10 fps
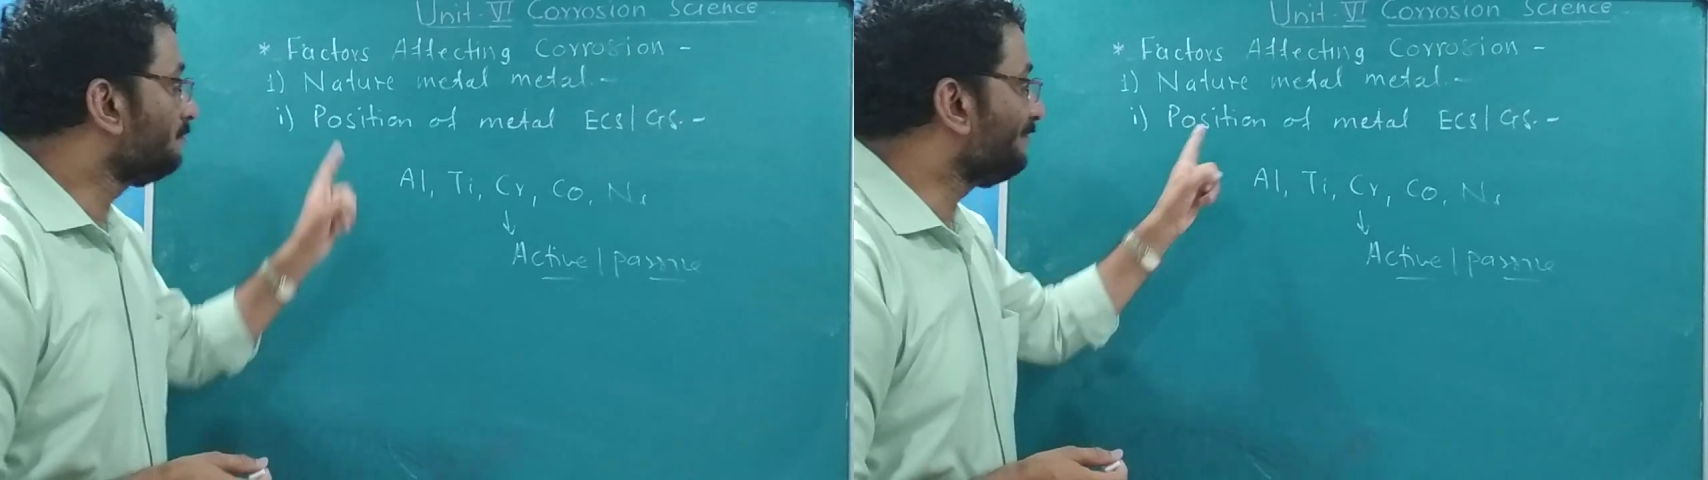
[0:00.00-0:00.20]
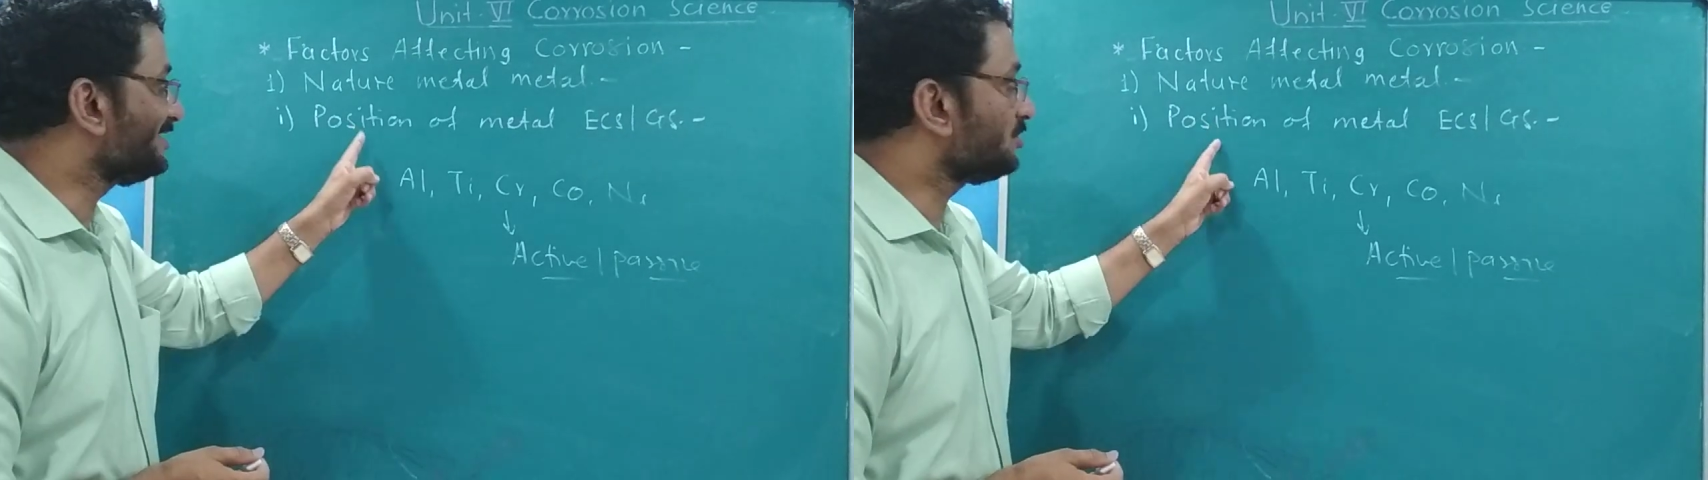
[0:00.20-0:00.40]

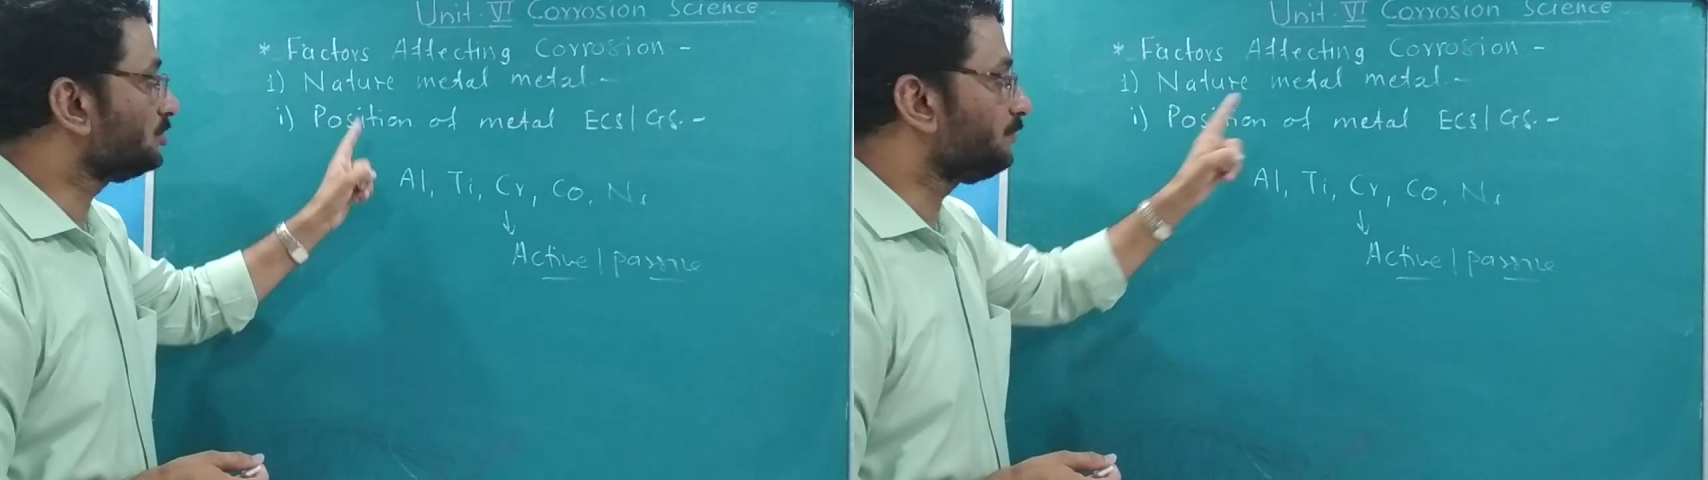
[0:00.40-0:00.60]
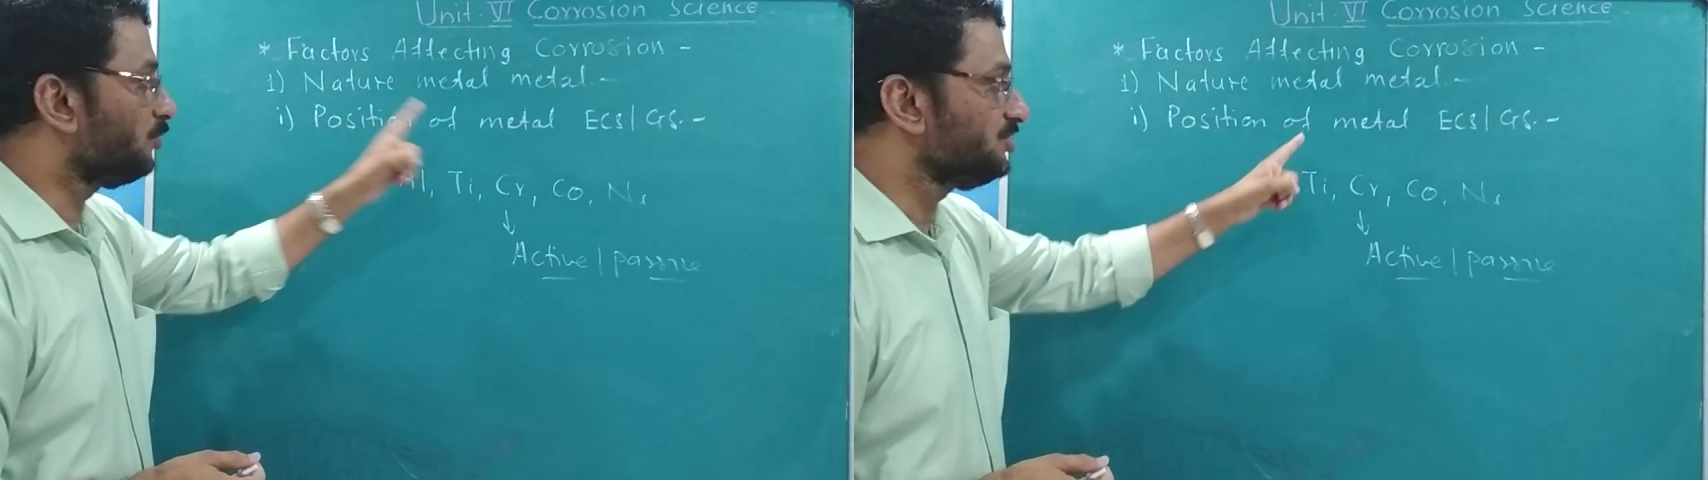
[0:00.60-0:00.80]
based on
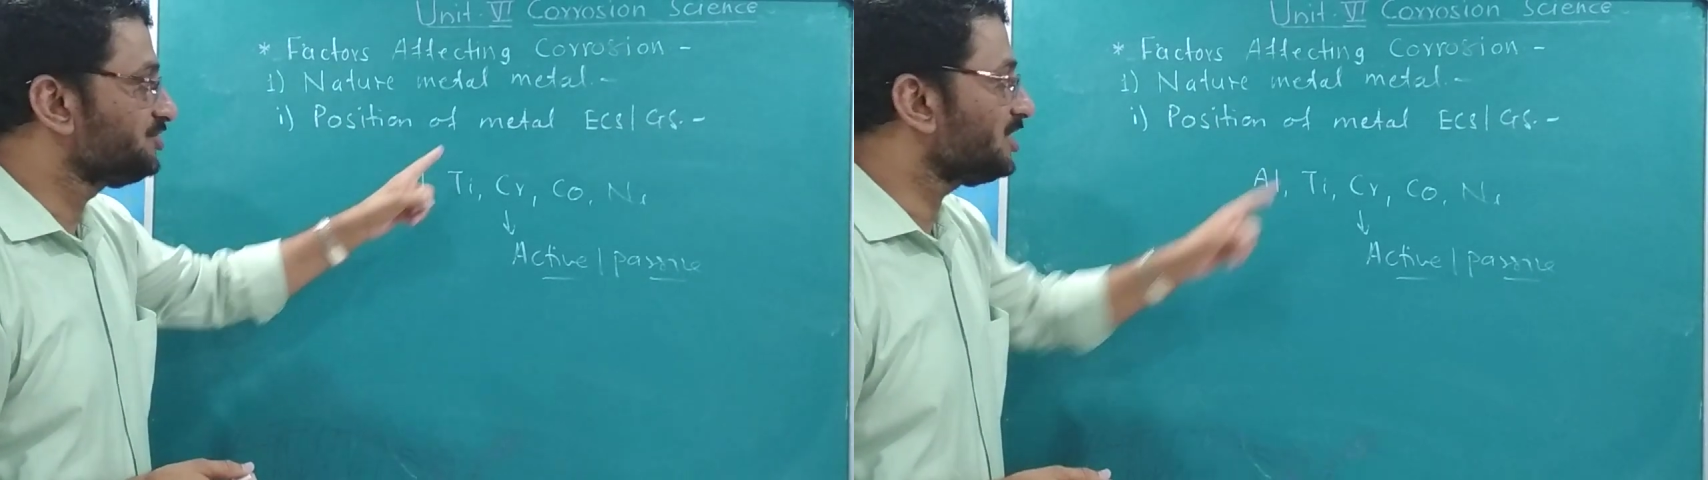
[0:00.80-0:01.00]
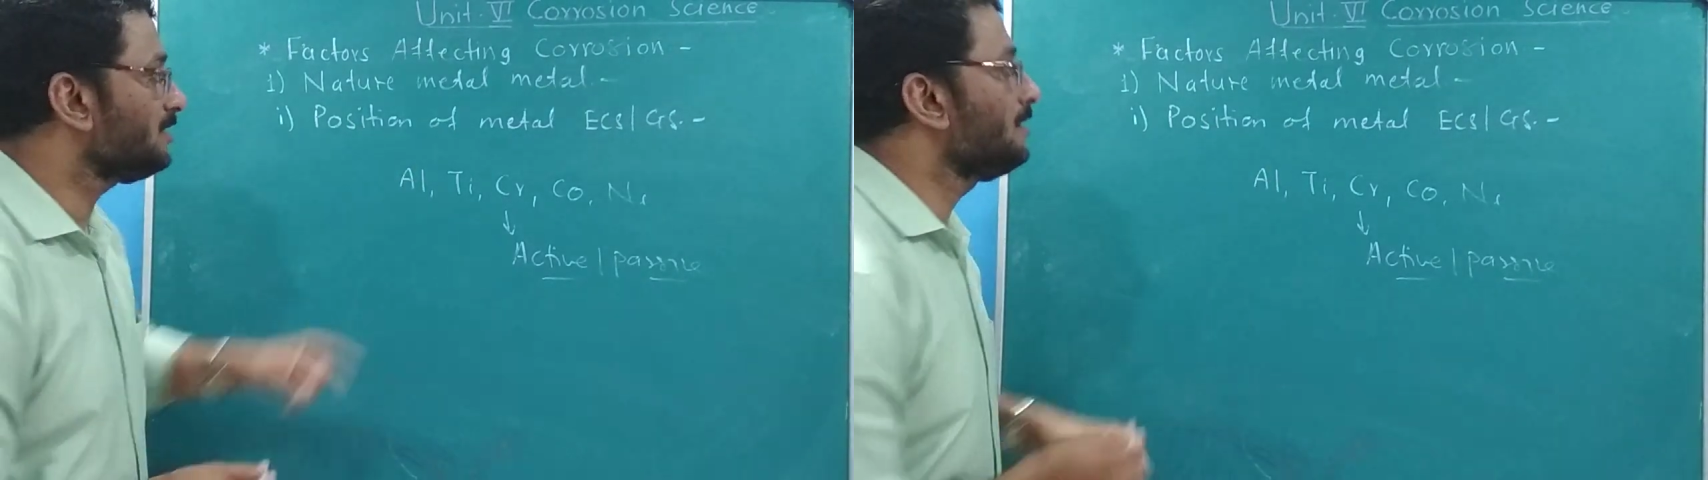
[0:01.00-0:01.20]
the
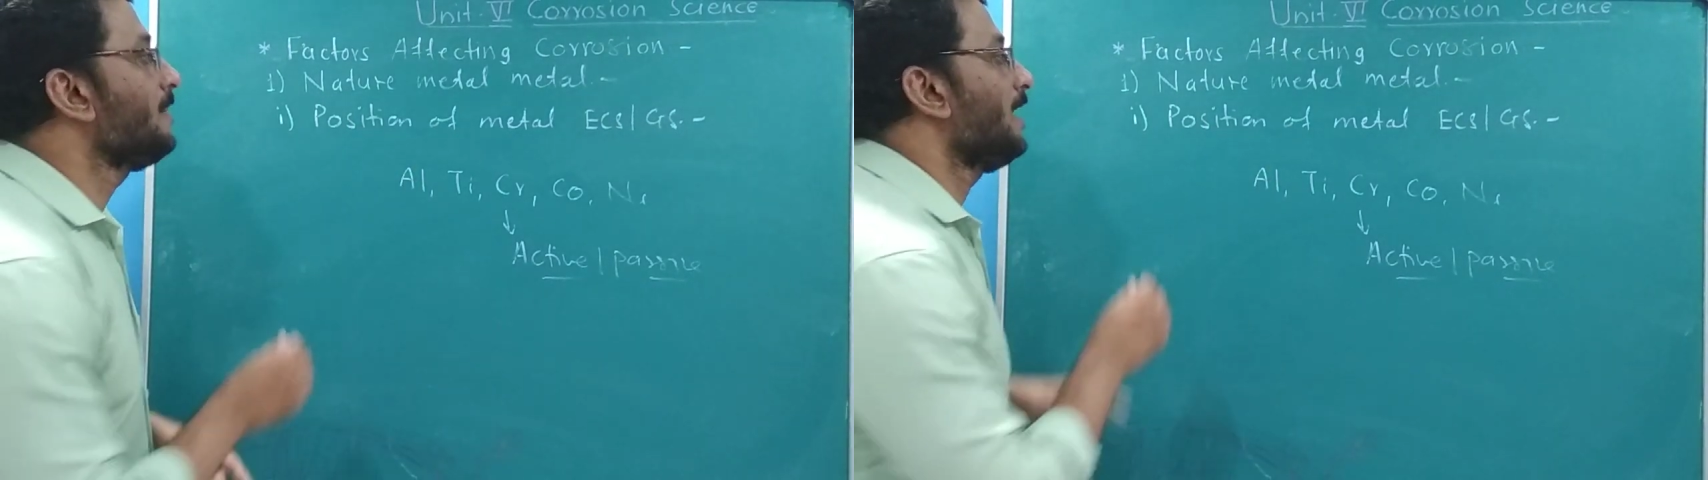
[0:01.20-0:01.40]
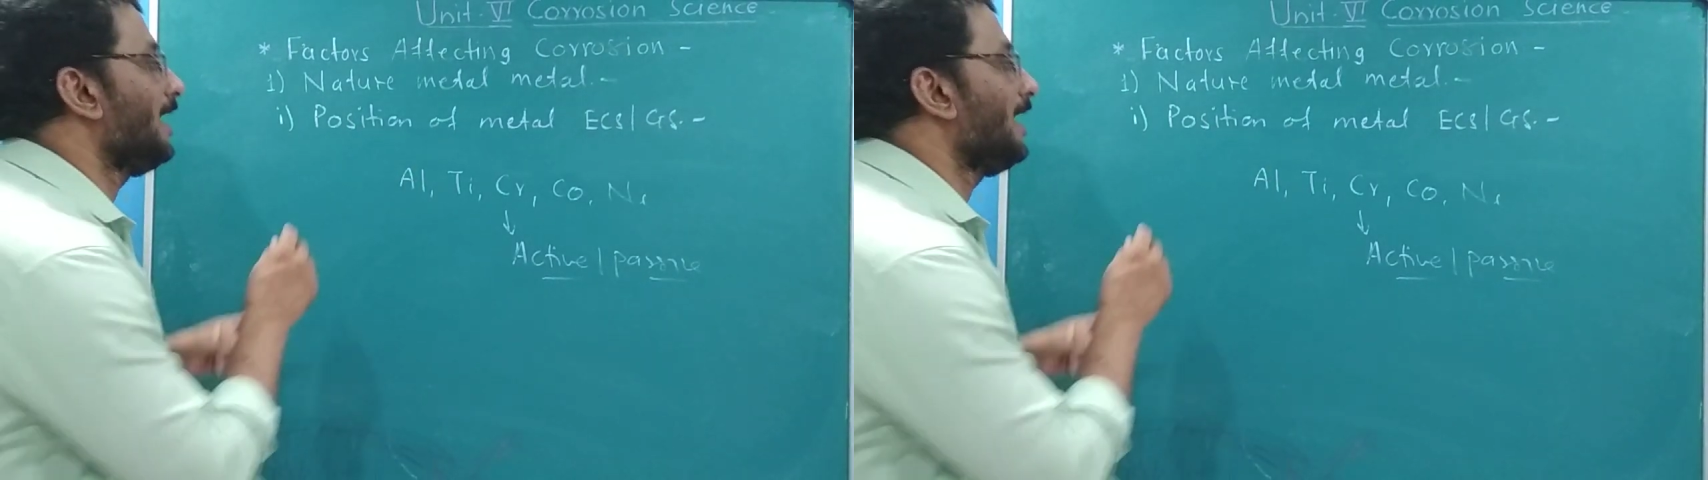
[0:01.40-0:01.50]
position,